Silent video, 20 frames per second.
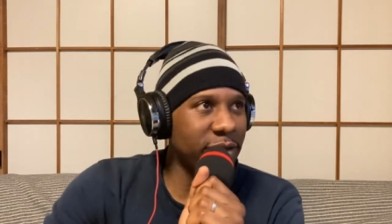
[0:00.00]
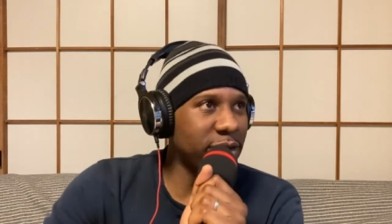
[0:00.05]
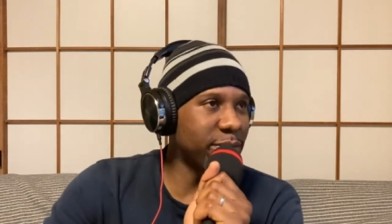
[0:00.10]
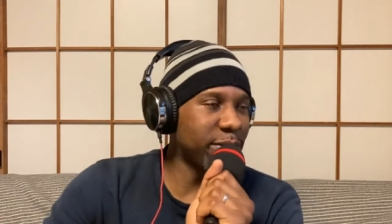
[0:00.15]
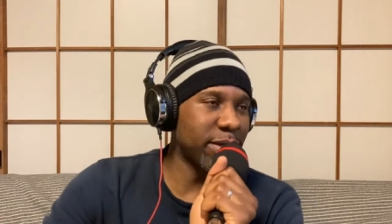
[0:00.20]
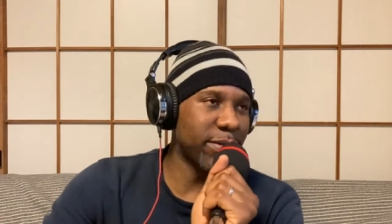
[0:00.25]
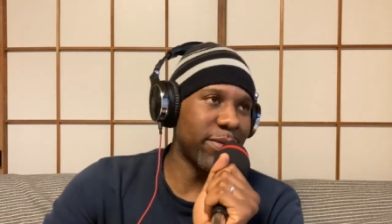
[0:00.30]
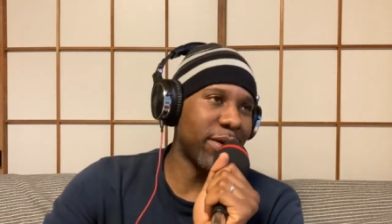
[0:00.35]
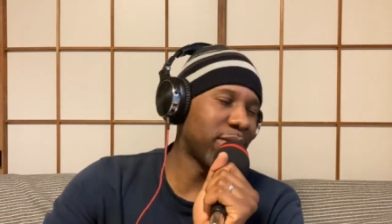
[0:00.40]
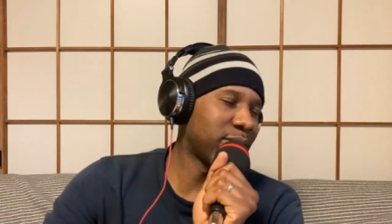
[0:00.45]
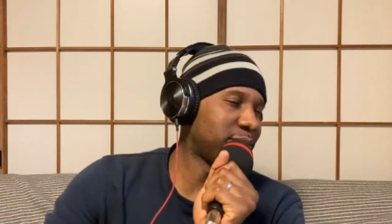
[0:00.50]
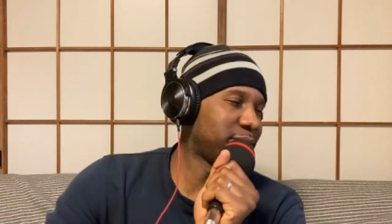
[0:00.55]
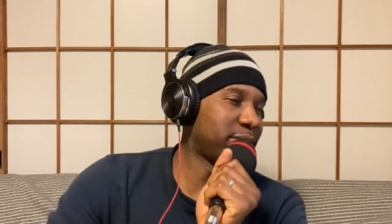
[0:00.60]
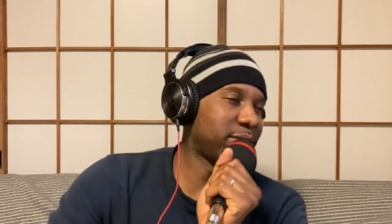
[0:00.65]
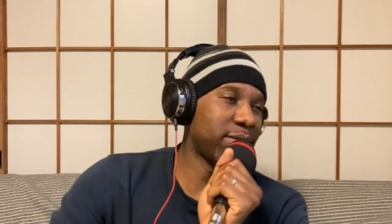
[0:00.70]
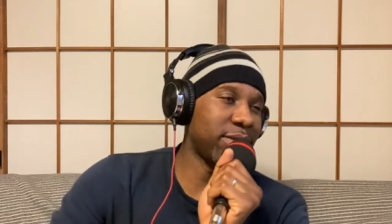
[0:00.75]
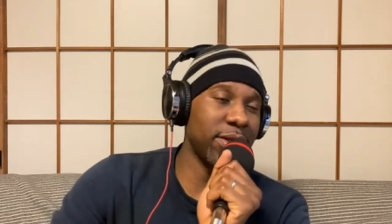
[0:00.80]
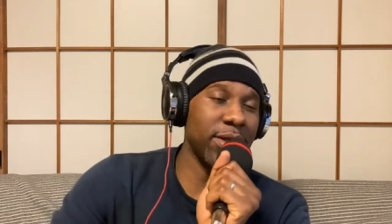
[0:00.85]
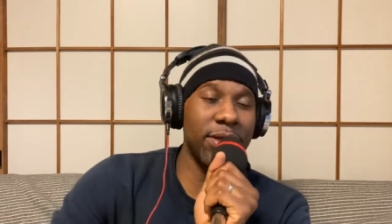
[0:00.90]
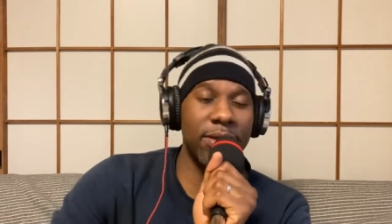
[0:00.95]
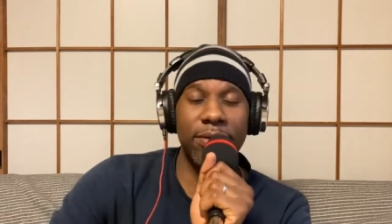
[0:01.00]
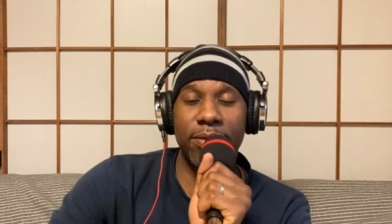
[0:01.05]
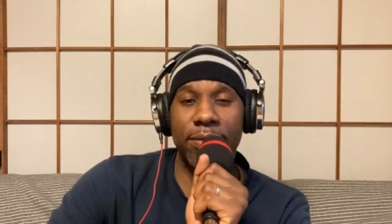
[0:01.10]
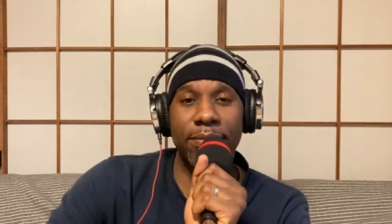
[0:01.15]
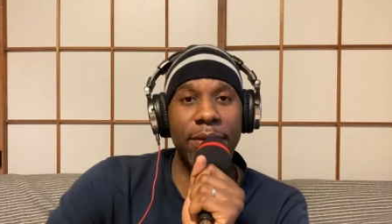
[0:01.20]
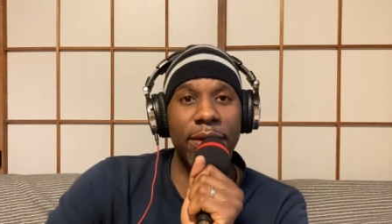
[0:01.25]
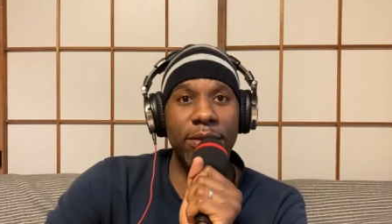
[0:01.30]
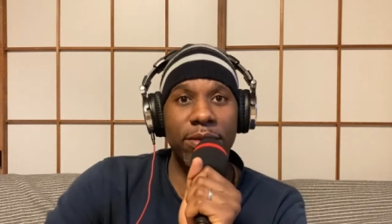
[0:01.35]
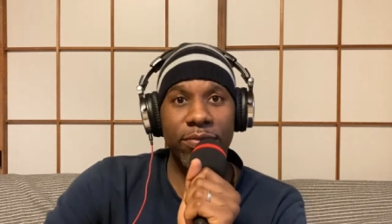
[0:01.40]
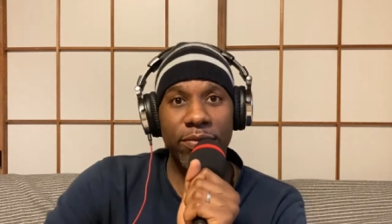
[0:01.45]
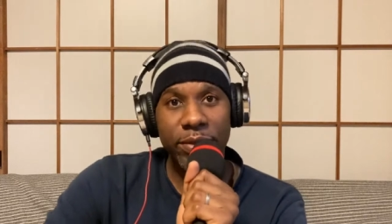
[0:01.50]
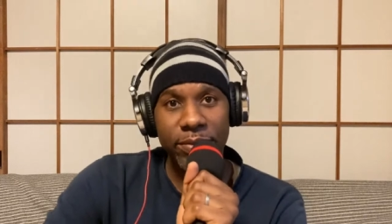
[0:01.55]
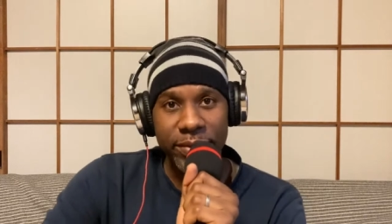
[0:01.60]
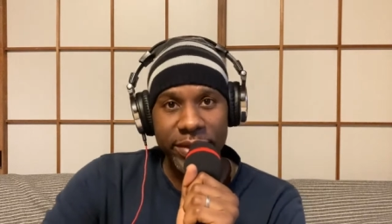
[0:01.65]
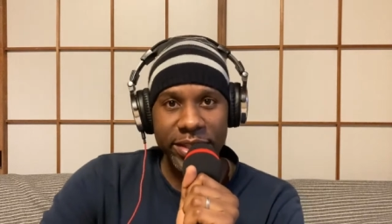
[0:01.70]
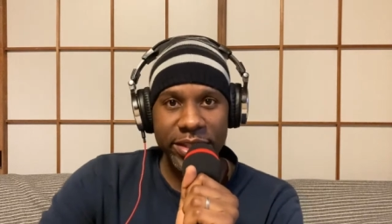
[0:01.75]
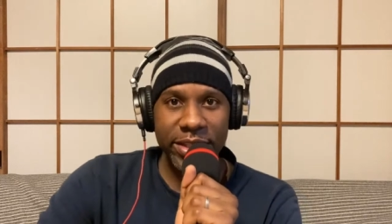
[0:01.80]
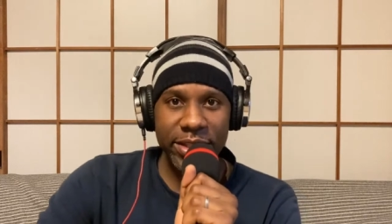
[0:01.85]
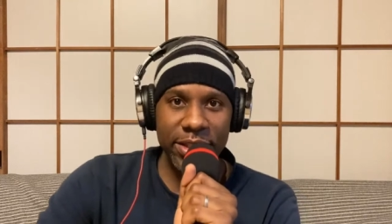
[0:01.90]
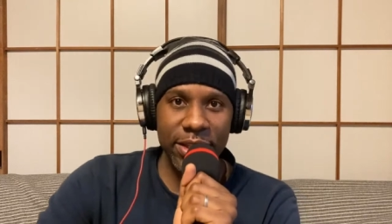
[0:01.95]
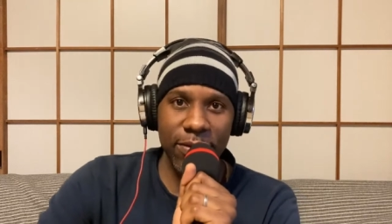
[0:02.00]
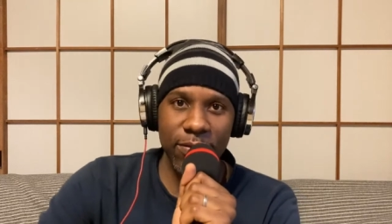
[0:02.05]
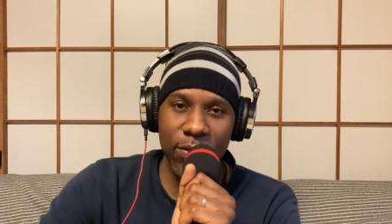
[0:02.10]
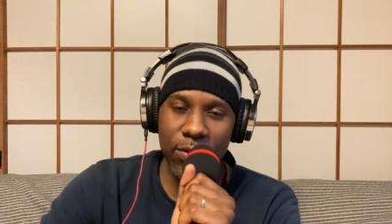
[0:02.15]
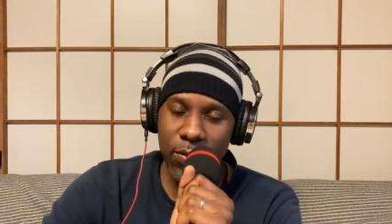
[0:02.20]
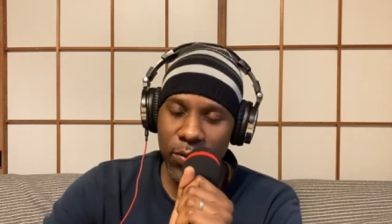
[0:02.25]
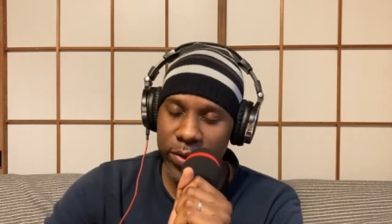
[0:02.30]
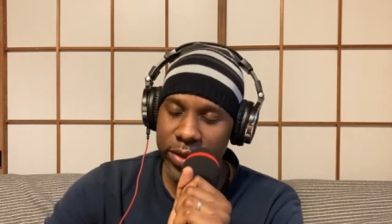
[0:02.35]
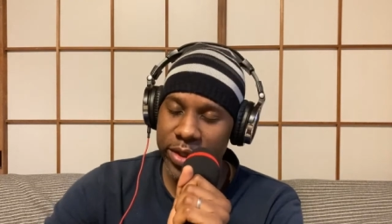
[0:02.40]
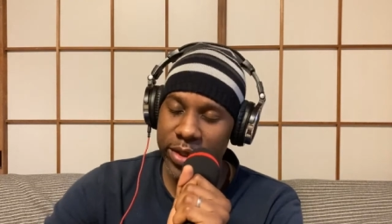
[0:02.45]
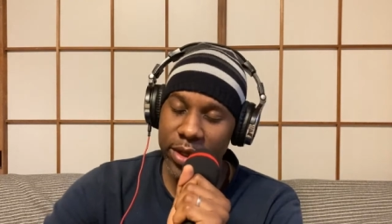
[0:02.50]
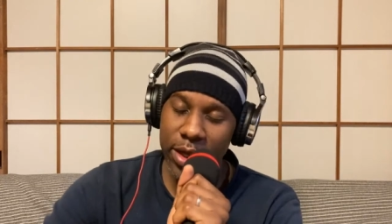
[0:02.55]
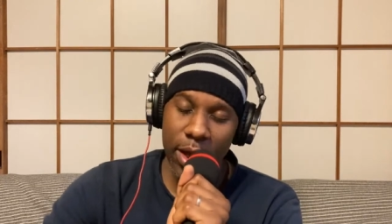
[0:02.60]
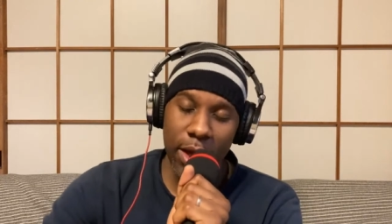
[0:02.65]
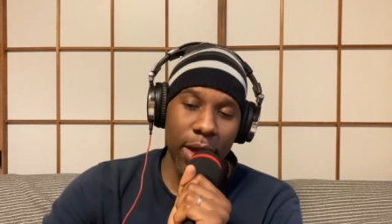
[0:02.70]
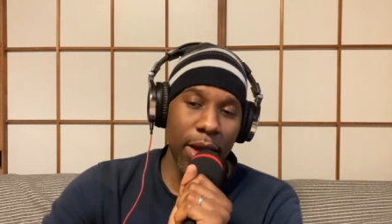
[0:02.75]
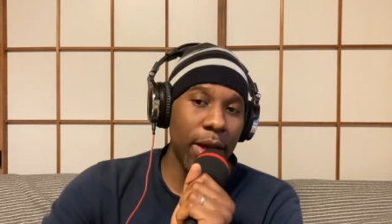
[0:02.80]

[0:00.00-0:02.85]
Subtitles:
It's been about 3 weeks since I recorded,